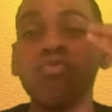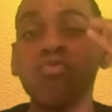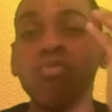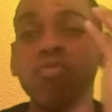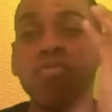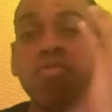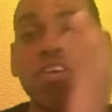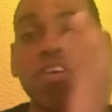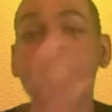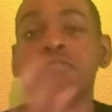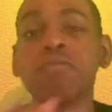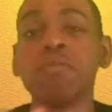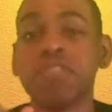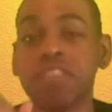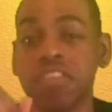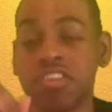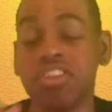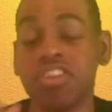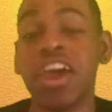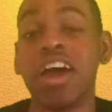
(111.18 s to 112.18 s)
this was
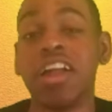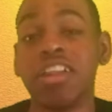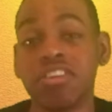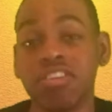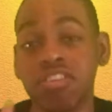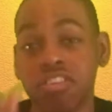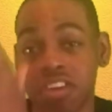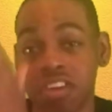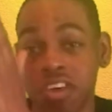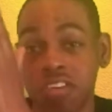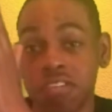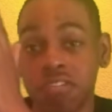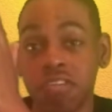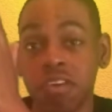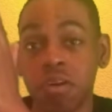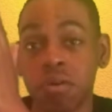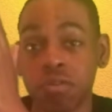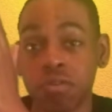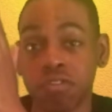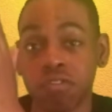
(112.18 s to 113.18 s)
a challenge because
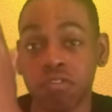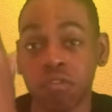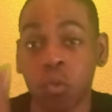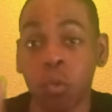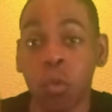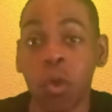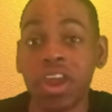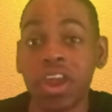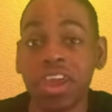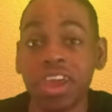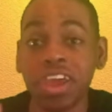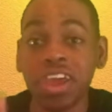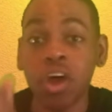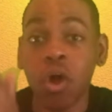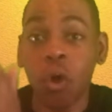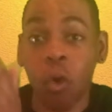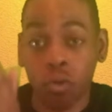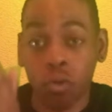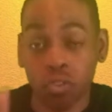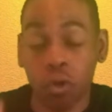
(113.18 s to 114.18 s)
there was 20
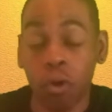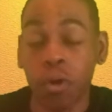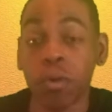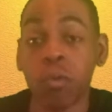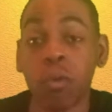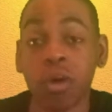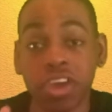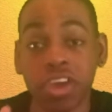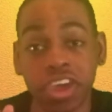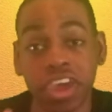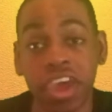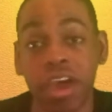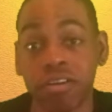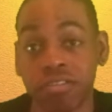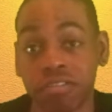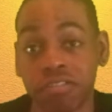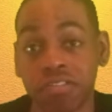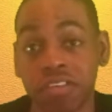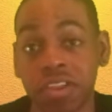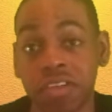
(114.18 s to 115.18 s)
or 31
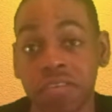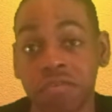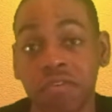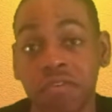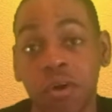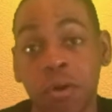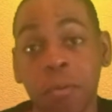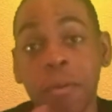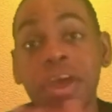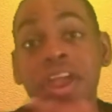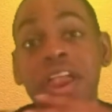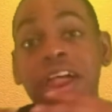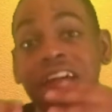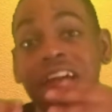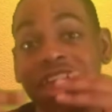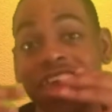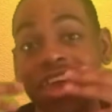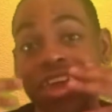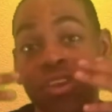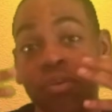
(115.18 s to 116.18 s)
characters in this film. I'm
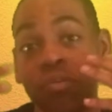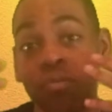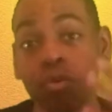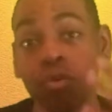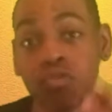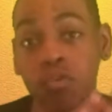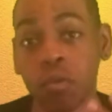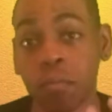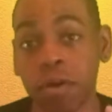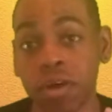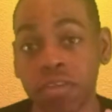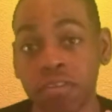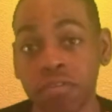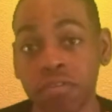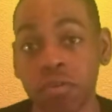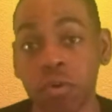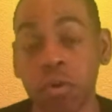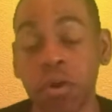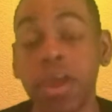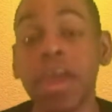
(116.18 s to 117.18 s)
like, can the Russo brothers
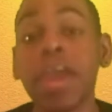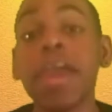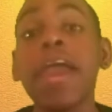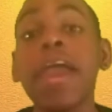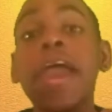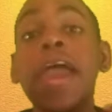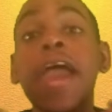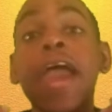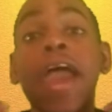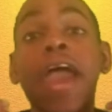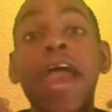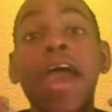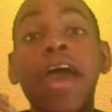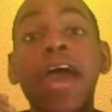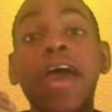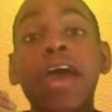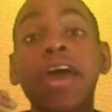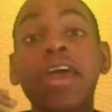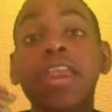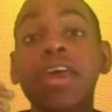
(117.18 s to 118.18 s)
do it?
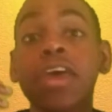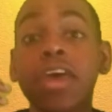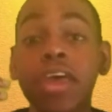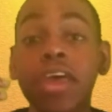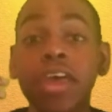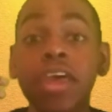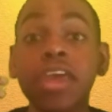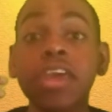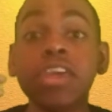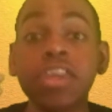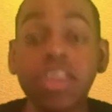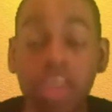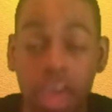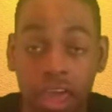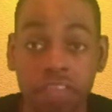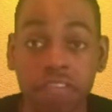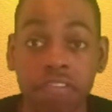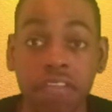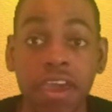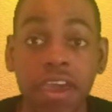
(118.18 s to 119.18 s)
And
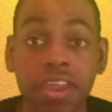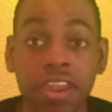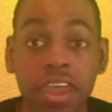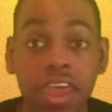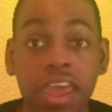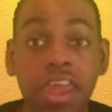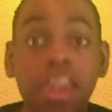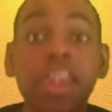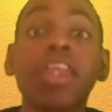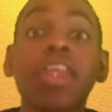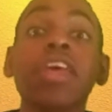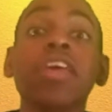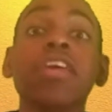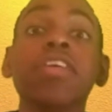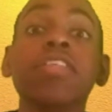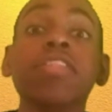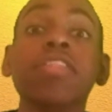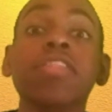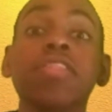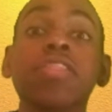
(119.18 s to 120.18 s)
yes, they did.
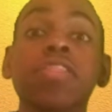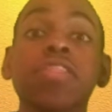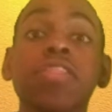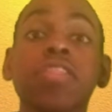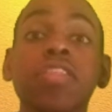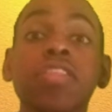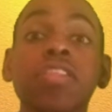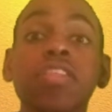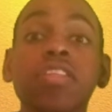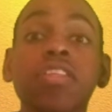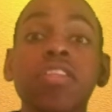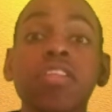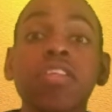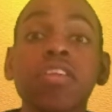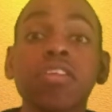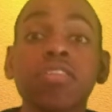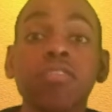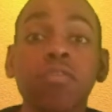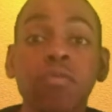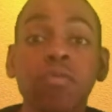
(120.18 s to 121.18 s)

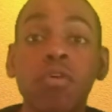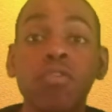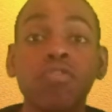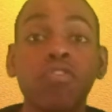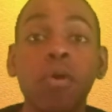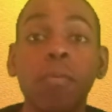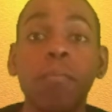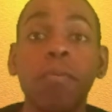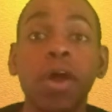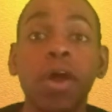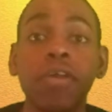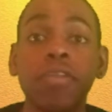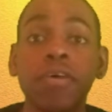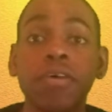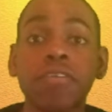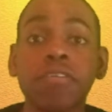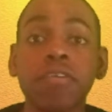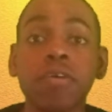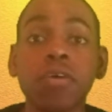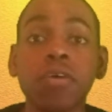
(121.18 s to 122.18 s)
The Russo
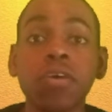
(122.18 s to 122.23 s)
brothers